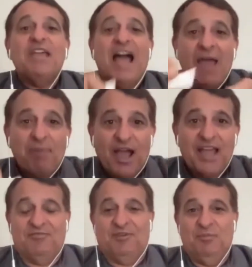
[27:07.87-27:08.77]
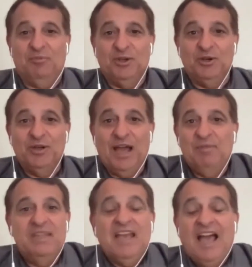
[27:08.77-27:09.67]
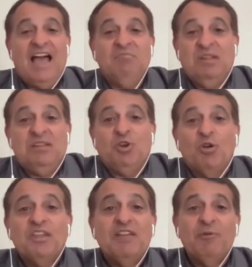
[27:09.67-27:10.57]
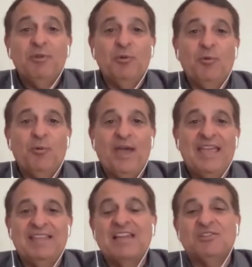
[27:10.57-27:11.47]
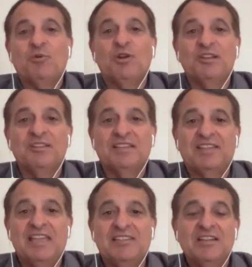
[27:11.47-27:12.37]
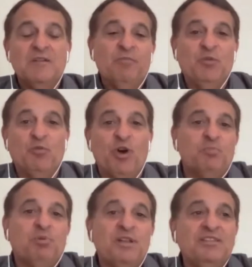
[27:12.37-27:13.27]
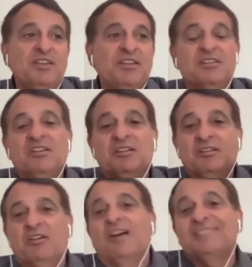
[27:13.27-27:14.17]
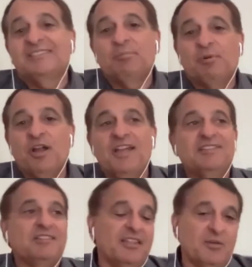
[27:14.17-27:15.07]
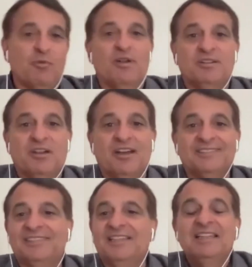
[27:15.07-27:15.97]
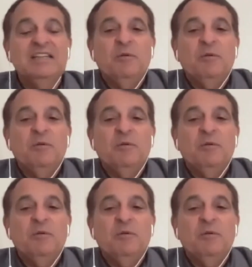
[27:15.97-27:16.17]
I buy it from you. I mean, don't give it away. That's one of the things. One printer cuts the price, the other one cuts it.